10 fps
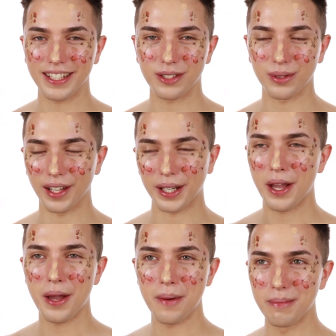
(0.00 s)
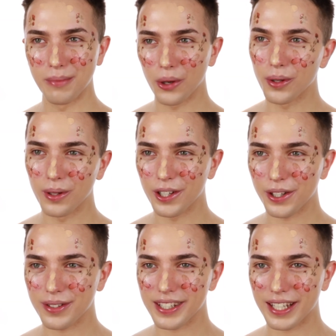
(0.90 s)
sort of like model look
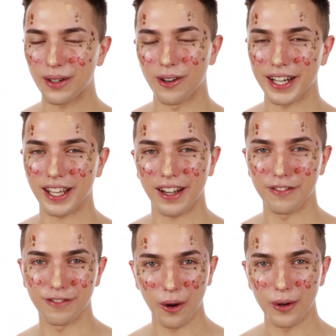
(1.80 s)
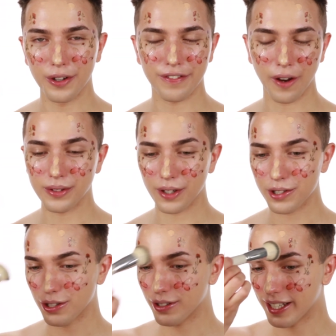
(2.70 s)
you see or any Vogue photo
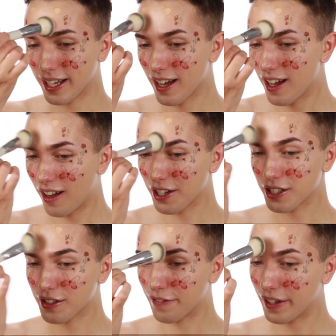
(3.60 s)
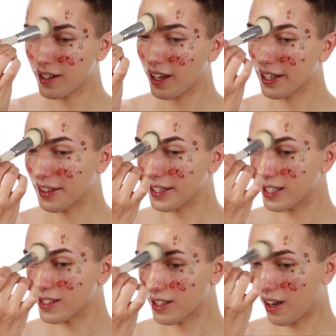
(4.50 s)
shoot you see. I just feel like this
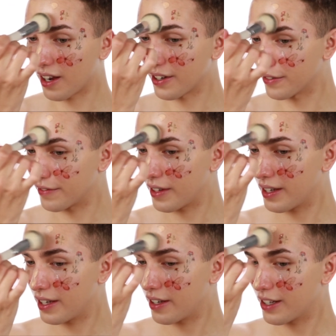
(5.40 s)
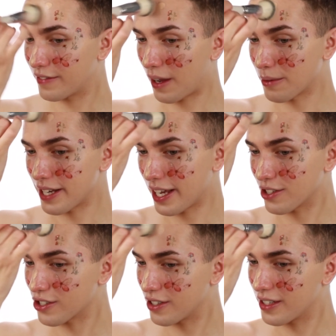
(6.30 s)
is the kind of
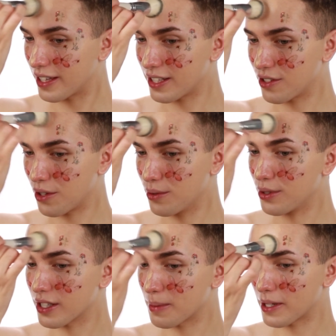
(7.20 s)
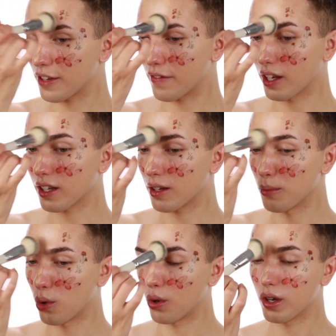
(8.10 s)
foundation that is used, especially for like
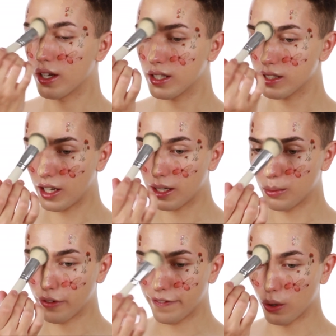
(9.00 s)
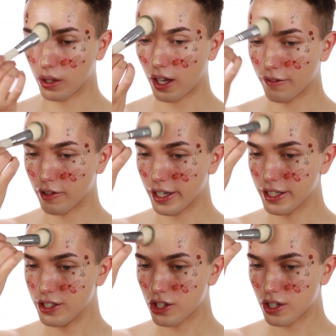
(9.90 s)
a slightly more full
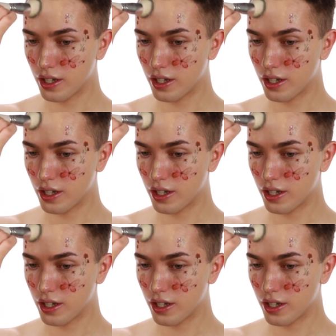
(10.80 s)
coverage